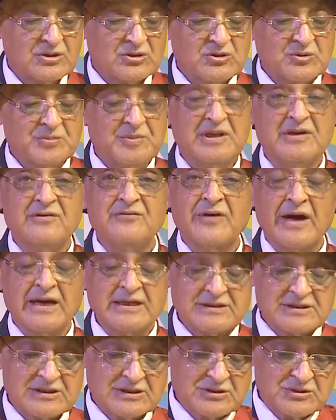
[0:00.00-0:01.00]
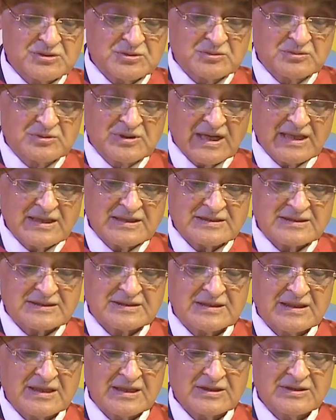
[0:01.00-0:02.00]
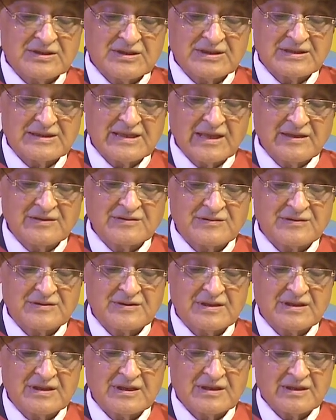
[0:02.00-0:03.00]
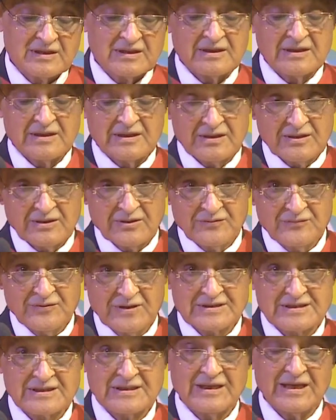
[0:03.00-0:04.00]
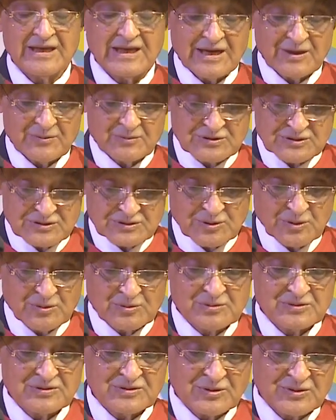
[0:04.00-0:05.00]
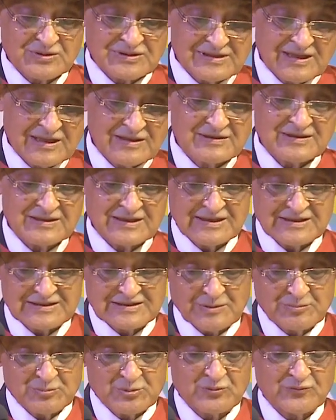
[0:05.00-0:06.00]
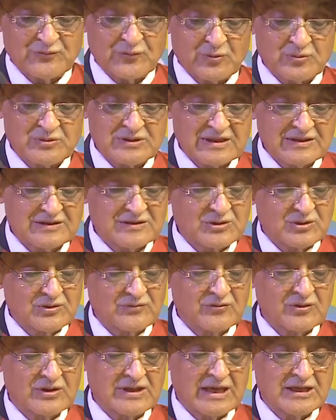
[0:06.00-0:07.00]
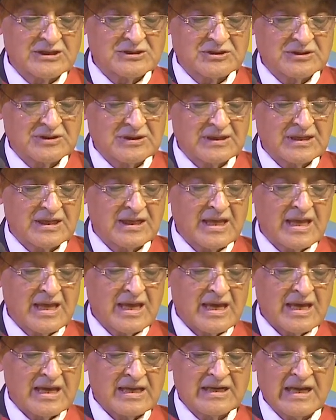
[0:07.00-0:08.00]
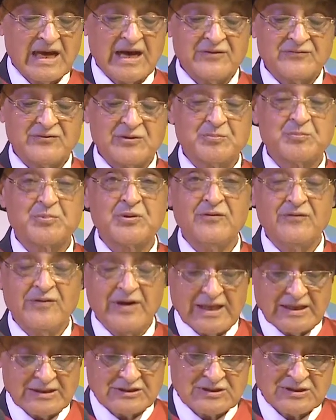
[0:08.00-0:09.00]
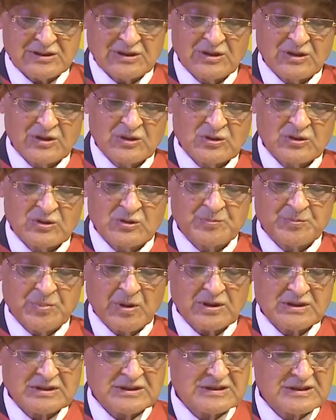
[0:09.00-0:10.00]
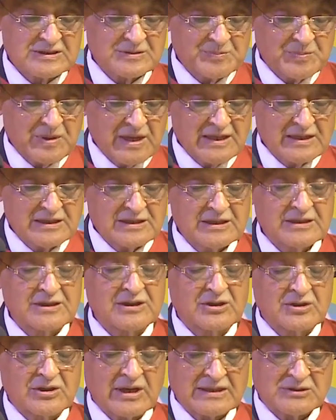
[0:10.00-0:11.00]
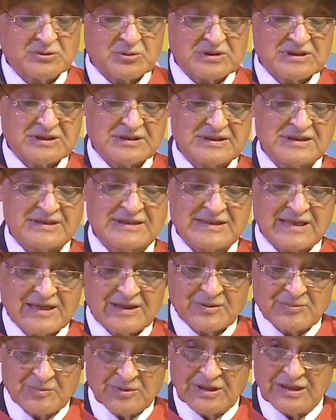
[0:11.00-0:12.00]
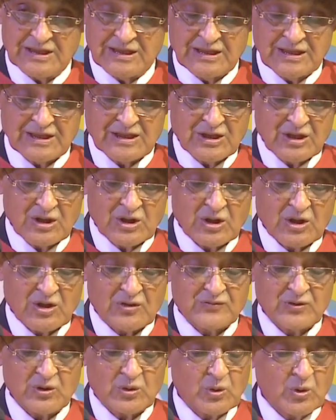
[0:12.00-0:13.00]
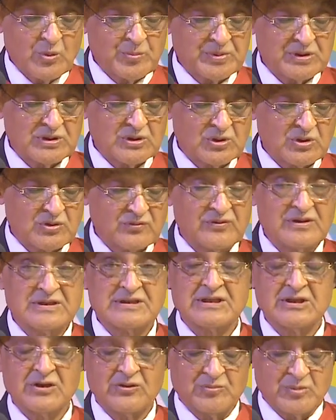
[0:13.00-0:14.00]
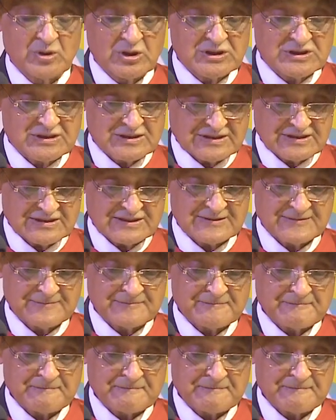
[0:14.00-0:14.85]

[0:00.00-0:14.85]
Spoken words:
to be invited to grace the 10th, obviously I was told not 10th, it's up to 14th convocation, and have the privilege to participate in the graduation ceremony of the Open University of Mauritius.